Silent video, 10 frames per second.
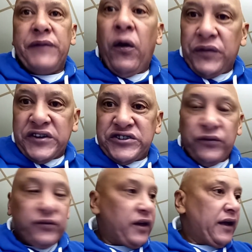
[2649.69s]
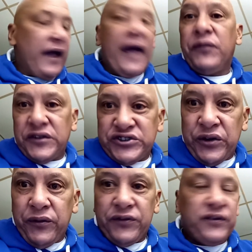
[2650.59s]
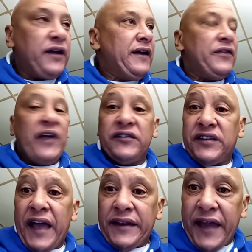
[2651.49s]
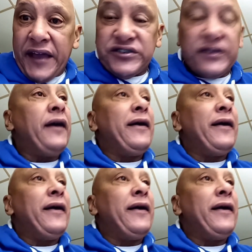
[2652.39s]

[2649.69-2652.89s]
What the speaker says: health issues, health insurance, things of that nature.